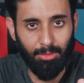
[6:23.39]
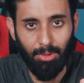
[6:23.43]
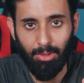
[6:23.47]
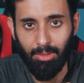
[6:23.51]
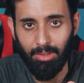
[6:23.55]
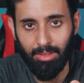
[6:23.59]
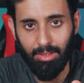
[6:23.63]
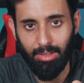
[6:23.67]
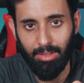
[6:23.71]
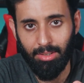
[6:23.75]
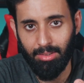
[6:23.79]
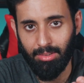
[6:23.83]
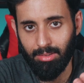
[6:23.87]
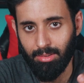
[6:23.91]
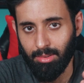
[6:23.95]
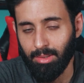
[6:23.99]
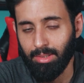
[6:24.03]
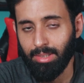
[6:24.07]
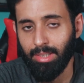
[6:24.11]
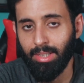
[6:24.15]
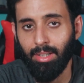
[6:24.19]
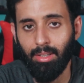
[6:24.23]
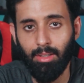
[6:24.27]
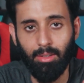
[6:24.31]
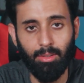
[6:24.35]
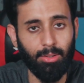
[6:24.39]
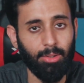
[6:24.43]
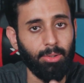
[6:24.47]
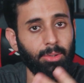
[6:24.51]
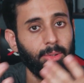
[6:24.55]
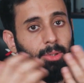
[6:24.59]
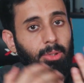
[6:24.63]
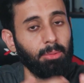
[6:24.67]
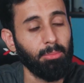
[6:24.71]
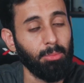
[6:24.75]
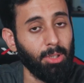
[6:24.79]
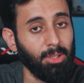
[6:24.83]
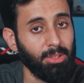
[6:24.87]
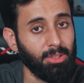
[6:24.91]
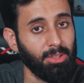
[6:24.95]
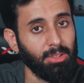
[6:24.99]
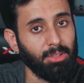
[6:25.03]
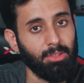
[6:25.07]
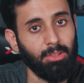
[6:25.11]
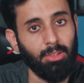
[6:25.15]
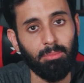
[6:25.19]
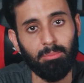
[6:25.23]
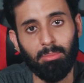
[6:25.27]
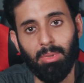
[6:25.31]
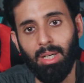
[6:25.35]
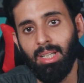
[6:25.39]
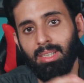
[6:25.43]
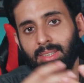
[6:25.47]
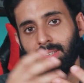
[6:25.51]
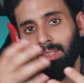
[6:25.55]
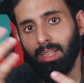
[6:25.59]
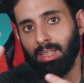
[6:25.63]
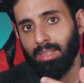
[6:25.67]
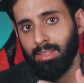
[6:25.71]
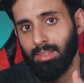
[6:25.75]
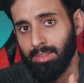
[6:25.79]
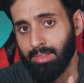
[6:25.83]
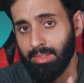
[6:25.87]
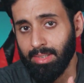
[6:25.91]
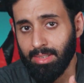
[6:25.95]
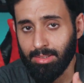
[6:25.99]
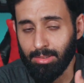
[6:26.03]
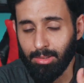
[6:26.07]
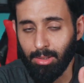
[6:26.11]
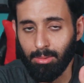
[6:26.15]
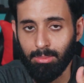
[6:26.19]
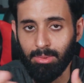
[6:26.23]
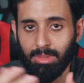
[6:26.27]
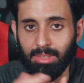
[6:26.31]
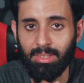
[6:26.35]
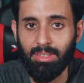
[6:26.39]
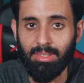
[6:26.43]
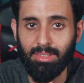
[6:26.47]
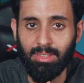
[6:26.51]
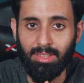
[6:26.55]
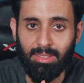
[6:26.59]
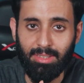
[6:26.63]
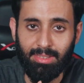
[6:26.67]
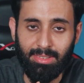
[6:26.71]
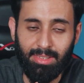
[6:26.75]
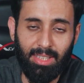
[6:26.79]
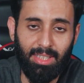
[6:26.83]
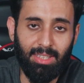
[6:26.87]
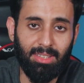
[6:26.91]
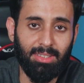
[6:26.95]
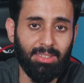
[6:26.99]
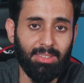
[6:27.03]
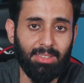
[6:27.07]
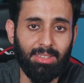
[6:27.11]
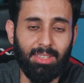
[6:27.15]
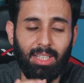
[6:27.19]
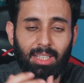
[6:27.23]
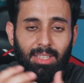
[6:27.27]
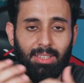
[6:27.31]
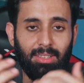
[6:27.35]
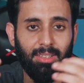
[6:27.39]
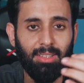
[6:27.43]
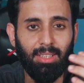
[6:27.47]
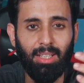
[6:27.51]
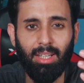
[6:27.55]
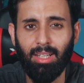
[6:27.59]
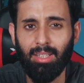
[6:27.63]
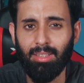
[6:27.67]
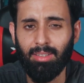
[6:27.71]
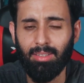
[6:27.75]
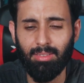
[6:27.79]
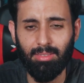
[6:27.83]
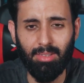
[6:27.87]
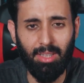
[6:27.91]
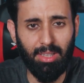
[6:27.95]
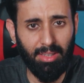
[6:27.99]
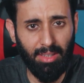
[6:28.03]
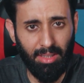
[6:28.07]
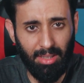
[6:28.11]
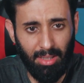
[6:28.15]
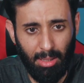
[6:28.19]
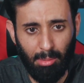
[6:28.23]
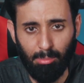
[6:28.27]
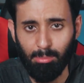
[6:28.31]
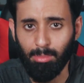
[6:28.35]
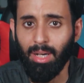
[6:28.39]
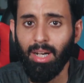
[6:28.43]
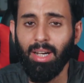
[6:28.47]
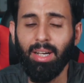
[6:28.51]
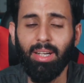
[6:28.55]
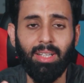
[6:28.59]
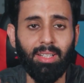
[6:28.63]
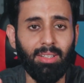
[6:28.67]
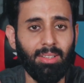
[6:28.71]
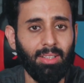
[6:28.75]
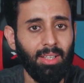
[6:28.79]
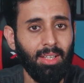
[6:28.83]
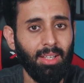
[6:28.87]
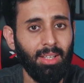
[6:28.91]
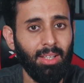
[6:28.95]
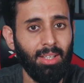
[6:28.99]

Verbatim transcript: content already on youtube not just on my channel there's obviously sarah zane's channel and i think combined